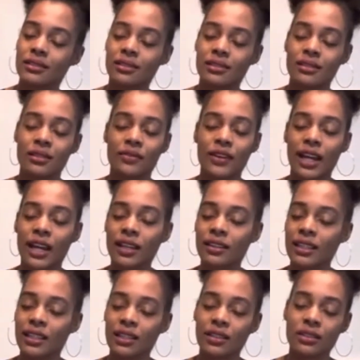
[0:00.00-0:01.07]

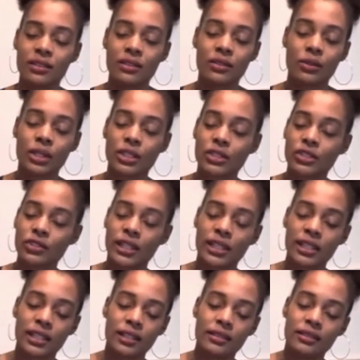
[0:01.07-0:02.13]
divinely
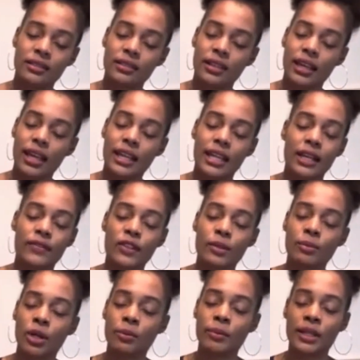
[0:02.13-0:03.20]
orchestrated in every
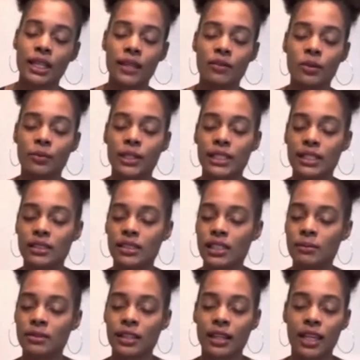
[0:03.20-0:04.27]
moment, even when it
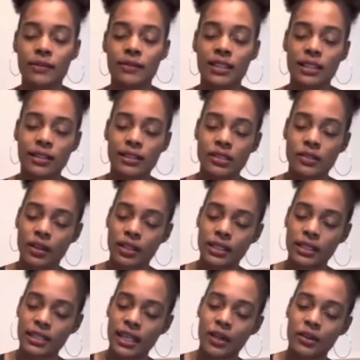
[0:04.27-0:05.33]
seems like everything is falling
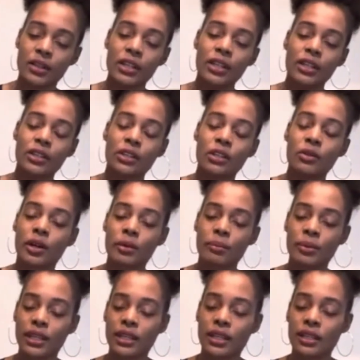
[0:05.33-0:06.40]
down. You are
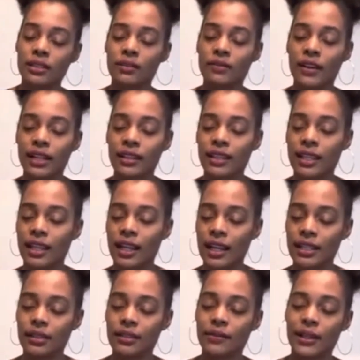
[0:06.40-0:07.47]
being divinely guided,
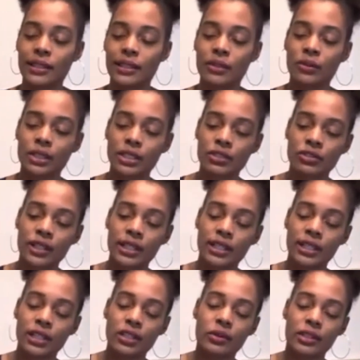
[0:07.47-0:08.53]
divinely orchestrated,
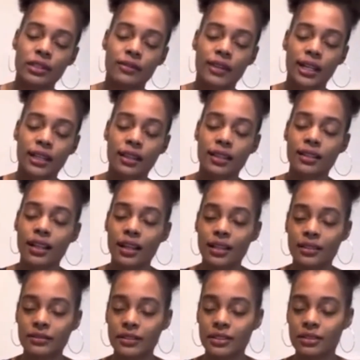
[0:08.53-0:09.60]
and you are divinely
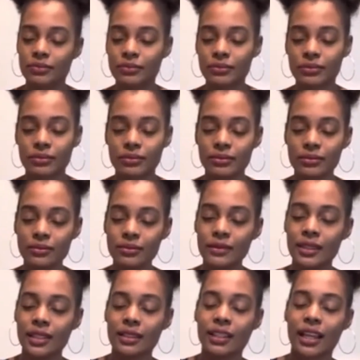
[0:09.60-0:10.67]
loved.
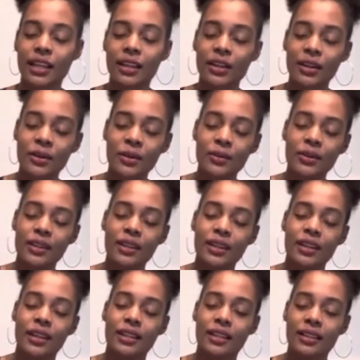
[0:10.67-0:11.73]
Let go
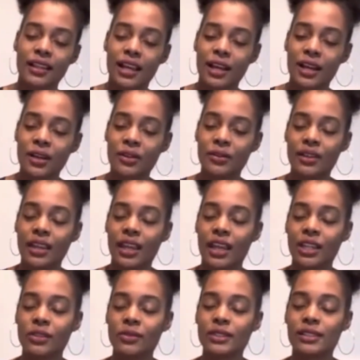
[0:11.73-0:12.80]
and allow
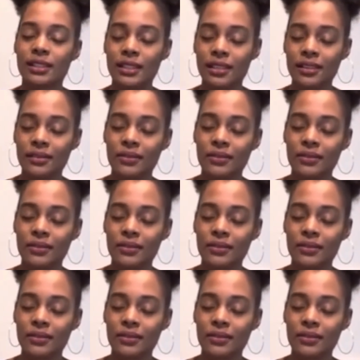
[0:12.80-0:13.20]
and receive